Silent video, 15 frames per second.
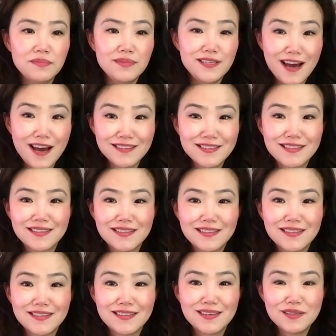Yes.
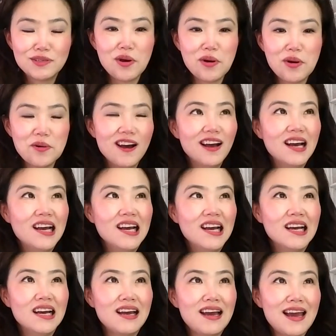So
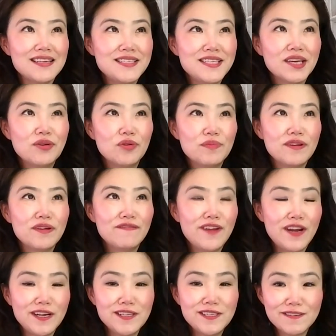I think it will be
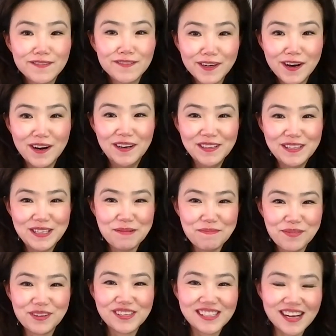very difficult to
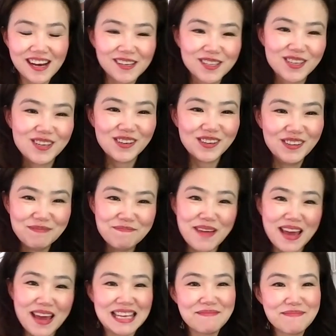push out to
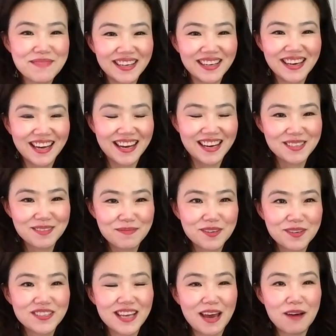many million
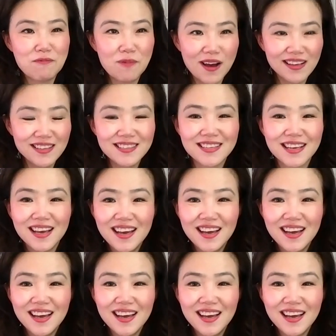customers at once.